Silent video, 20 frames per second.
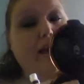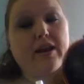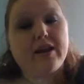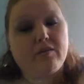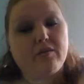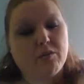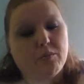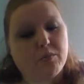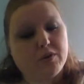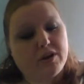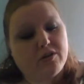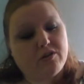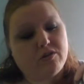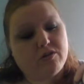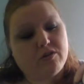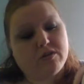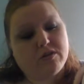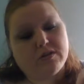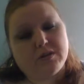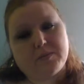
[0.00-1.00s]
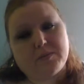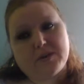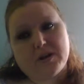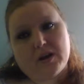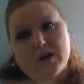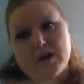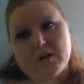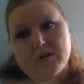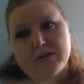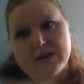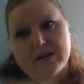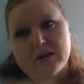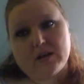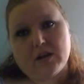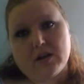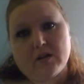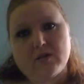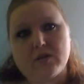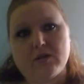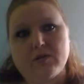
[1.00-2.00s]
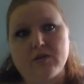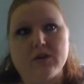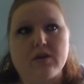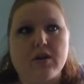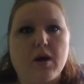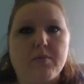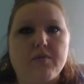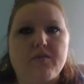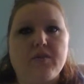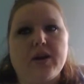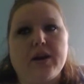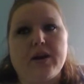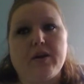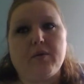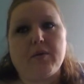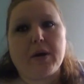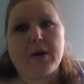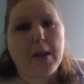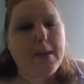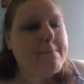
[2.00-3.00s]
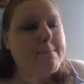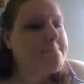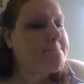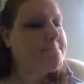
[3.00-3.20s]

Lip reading: And even when I do use lipstick, I always add a gloss over the top of it anyway.